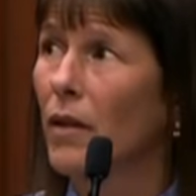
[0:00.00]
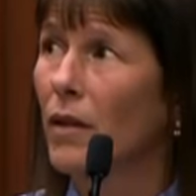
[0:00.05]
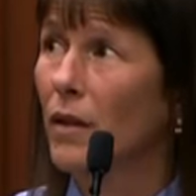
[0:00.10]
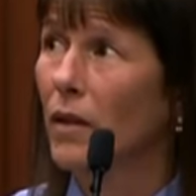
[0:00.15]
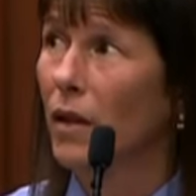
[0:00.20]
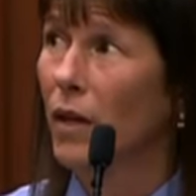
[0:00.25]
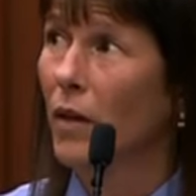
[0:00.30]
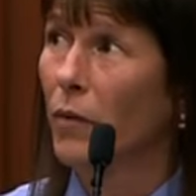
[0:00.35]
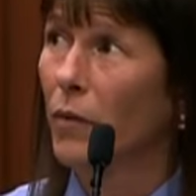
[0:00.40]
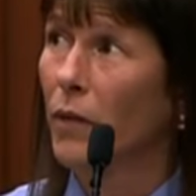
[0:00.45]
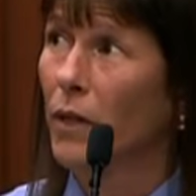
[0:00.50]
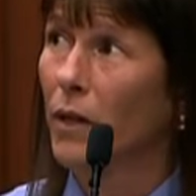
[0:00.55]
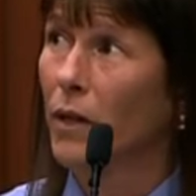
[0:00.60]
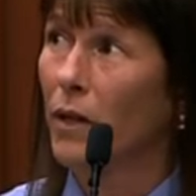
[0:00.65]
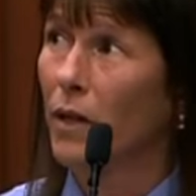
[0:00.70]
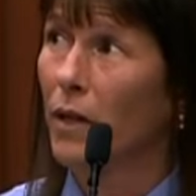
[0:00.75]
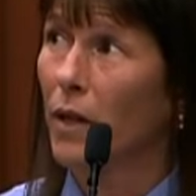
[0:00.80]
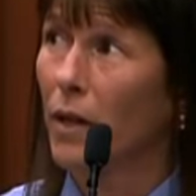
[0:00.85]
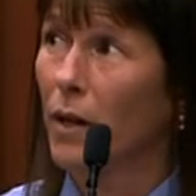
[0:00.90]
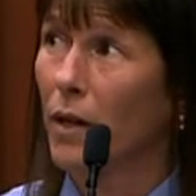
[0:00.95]
Yeah, we
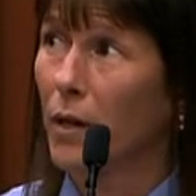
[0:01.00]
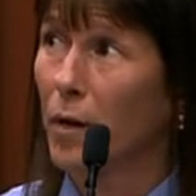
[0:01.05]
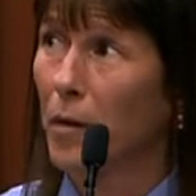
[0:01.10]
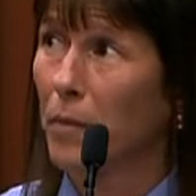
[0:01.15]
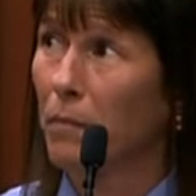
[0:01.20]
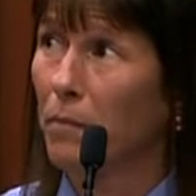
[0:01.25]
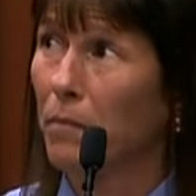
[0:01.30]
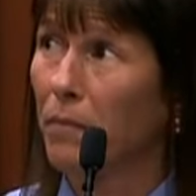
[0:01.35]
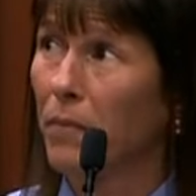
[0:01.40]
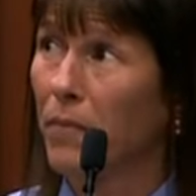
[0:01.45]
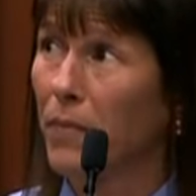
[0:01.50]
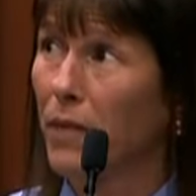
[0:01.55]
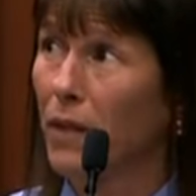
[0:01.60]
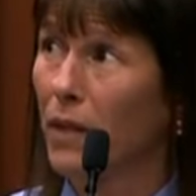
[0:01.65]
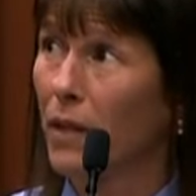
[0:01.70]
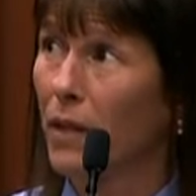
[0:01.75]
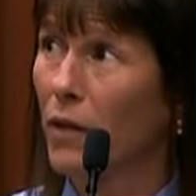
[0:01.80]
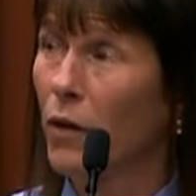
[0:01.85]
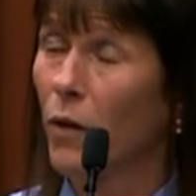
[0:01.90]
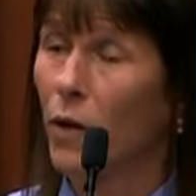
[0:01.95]
had um,
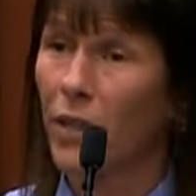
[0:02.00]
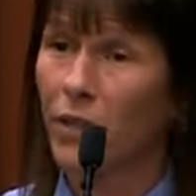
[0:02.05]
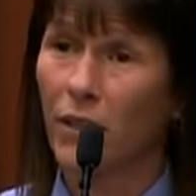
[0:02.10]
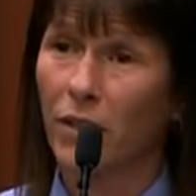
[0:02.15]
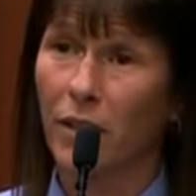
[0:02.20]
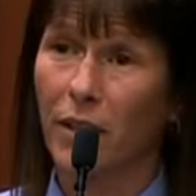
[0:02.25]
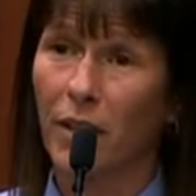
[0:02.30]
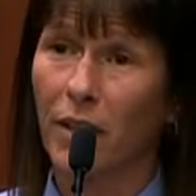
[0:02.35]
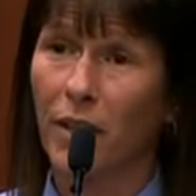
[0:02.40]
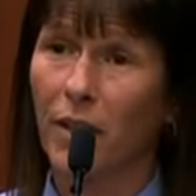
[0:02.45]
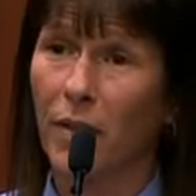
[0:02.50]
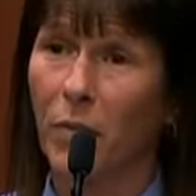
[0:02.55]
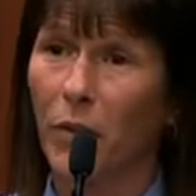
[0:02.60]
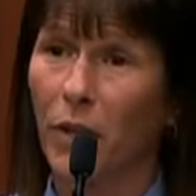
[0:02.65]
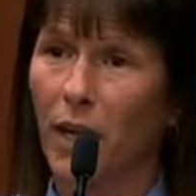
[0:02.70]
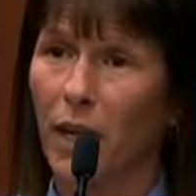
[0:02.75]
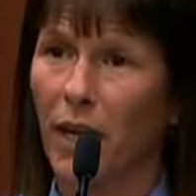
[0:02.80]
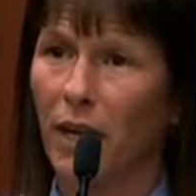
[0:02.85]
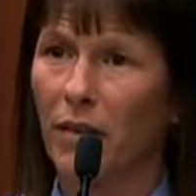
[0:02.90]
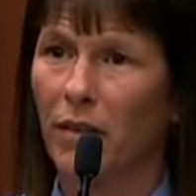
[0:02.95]
in questioning him,
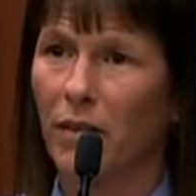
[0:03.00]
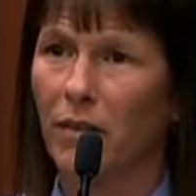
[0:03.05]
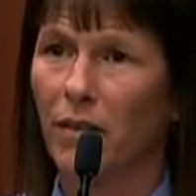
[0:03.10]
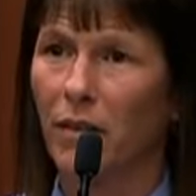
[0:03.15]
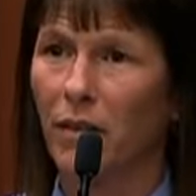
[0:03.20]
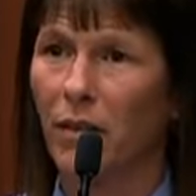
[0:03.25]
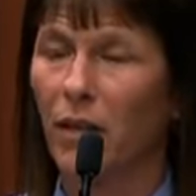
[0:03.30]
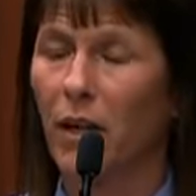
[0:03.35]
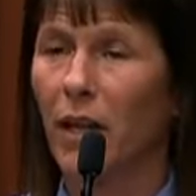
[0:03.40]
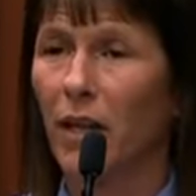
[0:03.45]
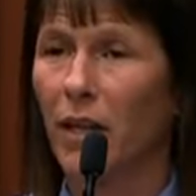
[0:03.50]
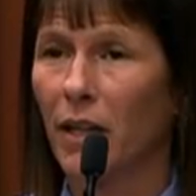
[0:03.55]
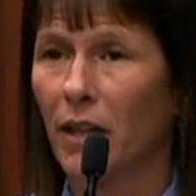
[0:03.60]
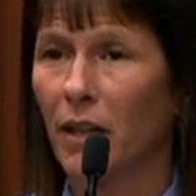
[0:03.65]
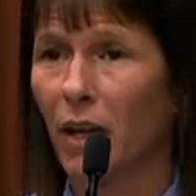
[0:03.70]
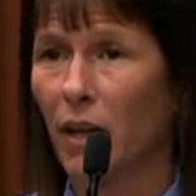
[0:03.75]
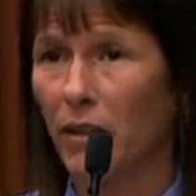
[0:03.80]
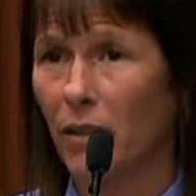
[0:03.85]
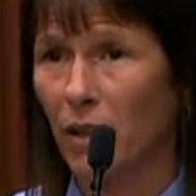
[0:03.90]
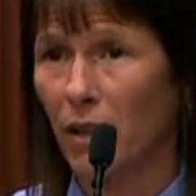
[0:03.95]
we asked, you know, had he
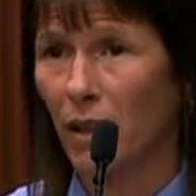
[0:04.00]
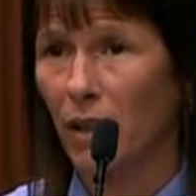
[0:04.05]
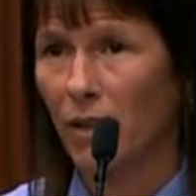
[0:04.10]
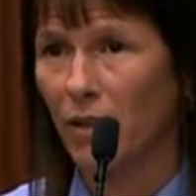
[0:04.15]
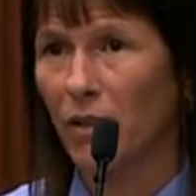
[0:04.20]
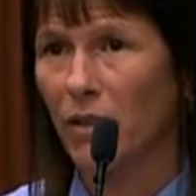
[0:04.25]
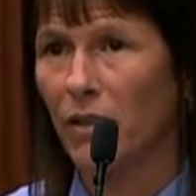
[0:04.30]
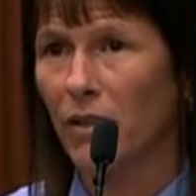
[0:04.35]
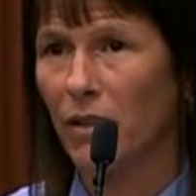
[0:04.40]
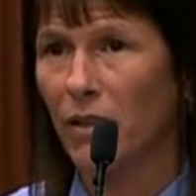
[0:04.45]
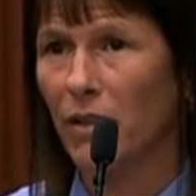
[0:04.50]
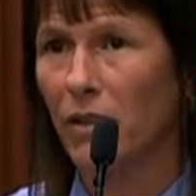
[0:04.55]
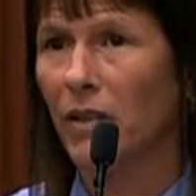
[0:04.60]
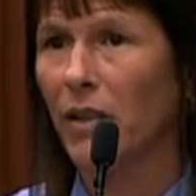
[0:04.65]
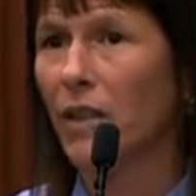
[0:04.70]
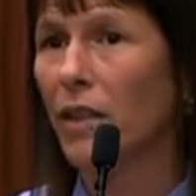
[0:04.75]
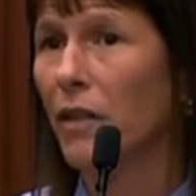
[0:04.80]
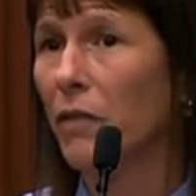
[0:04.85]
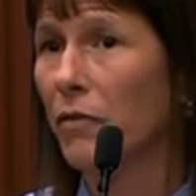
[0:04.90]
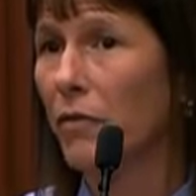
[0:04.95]
lost consciousness?
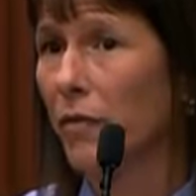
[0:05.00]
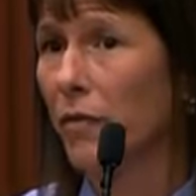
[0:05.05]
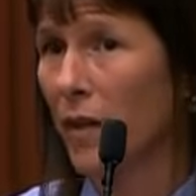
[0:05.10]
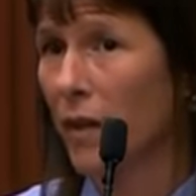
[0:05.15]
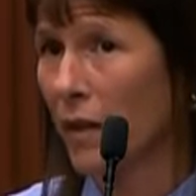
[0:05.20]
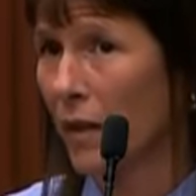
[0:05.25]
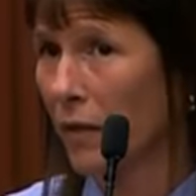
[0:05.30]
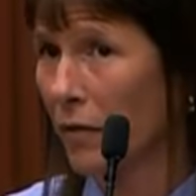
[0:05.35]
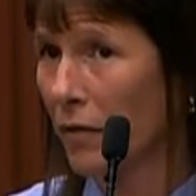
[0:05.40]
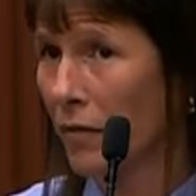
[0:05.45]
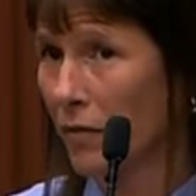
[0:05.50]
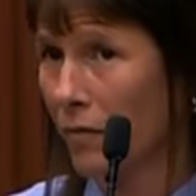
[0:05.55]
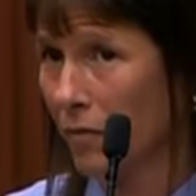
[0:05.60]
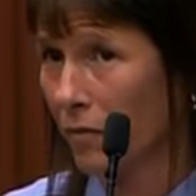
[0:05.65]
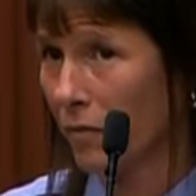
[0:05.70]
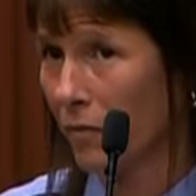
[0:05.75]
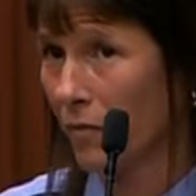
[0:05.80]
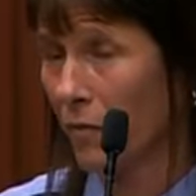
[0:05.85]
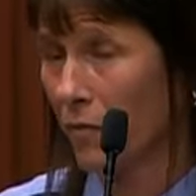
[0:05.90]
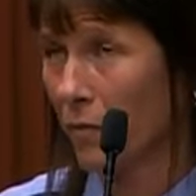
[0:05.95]
Did he had he?
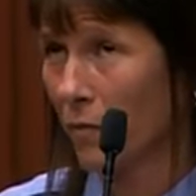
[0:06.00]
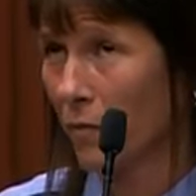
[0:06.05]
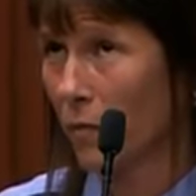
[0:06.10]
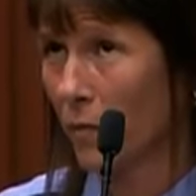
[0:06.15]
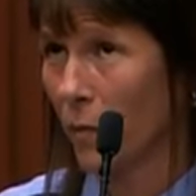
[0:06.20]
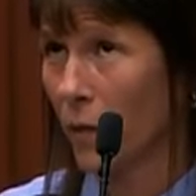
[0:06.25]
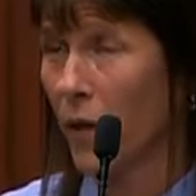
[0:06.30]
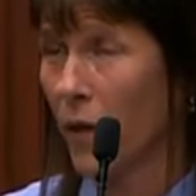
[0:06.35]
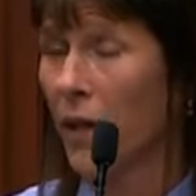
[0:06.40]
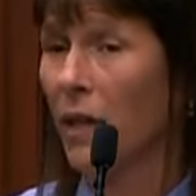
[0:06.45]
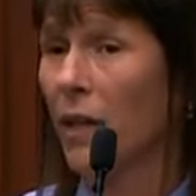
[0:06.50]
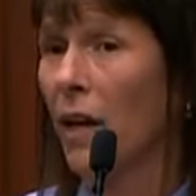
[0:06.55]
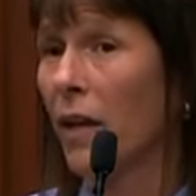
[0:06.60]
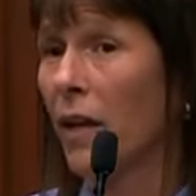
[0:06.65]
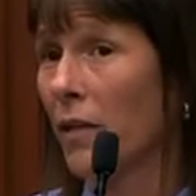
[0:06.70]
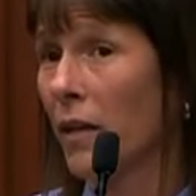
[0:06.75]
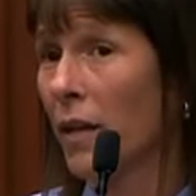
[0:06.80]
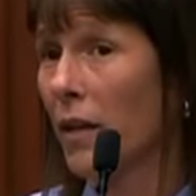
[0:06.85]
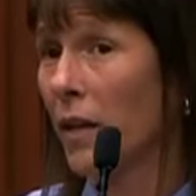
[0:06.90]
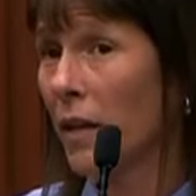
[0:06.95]
Well, he I
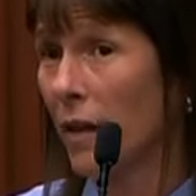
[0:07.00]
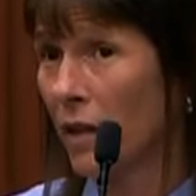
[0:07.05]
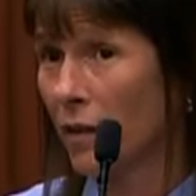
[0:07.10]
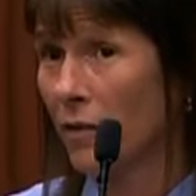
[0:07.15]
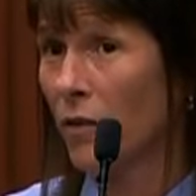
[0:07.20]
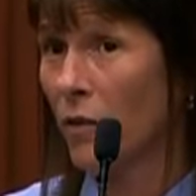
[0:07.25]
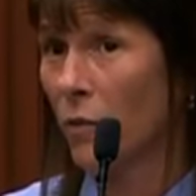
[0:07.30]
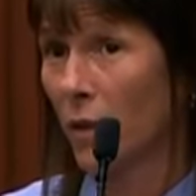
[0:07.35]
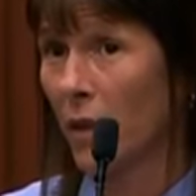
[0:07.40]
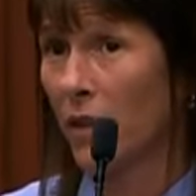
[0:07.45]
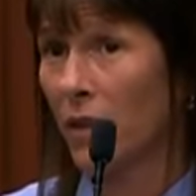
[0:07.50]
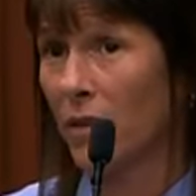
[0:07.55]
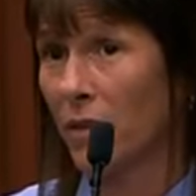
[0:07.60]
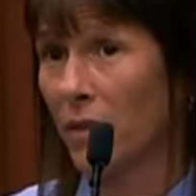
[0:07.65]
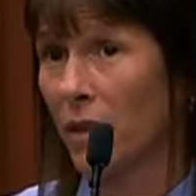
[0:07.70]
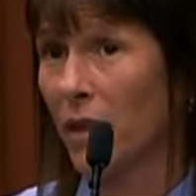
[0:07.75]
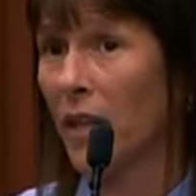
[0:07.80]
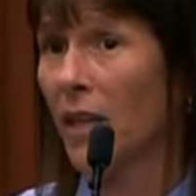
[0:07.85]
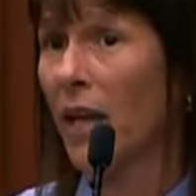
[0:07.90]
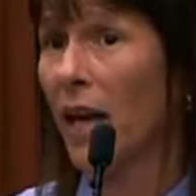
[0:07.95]
think he's the one that
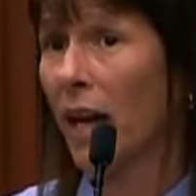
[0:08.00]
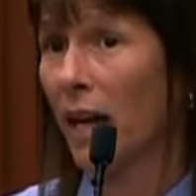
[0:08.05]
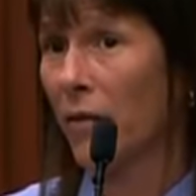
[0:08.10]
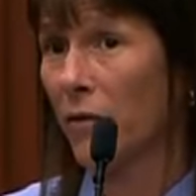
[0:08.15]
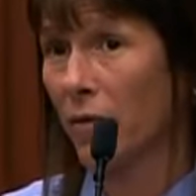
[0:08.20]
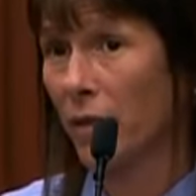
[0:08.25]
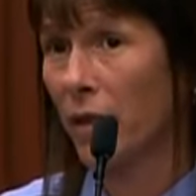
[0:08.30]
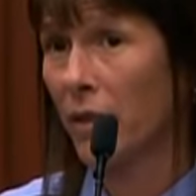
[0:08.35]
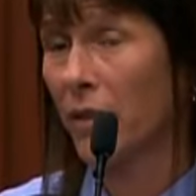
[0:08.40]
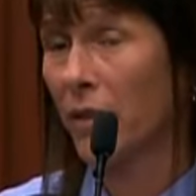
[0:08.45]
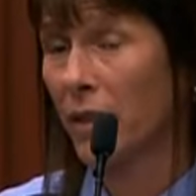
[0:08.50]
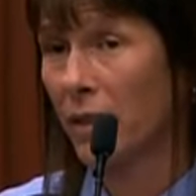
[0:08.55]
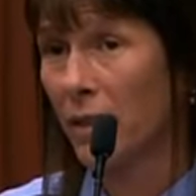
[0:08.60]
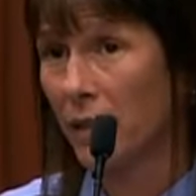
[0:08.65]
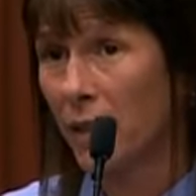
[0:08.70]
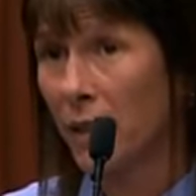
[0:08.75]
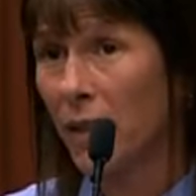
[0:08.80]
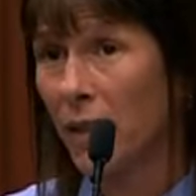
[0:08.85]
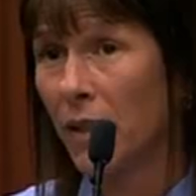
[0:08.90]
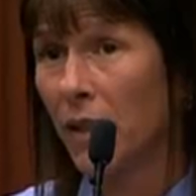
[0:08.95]
said he had felt
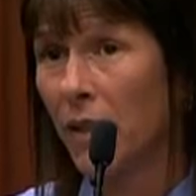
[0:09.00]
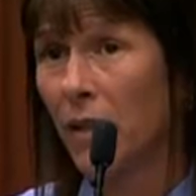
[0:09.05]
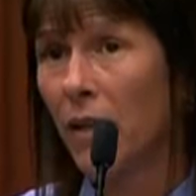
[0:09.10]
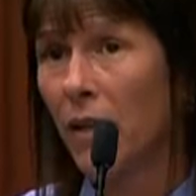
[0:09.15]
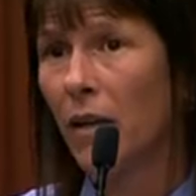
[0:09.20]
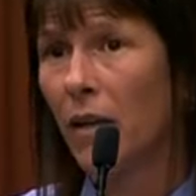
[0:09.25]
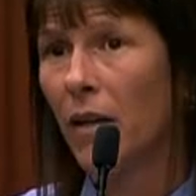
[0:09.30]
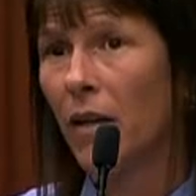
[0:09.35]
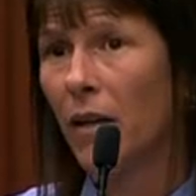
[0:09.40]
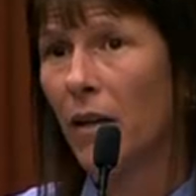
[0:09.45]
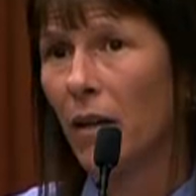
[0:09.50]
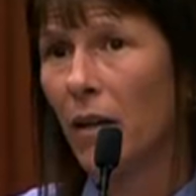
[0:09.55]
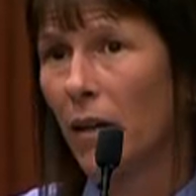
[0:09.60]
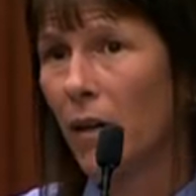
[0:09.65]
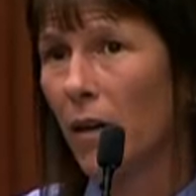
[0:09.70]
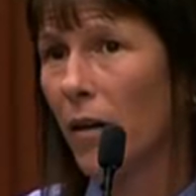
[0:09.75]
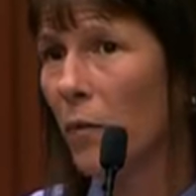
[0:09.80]
dizzy. Mm-hmm.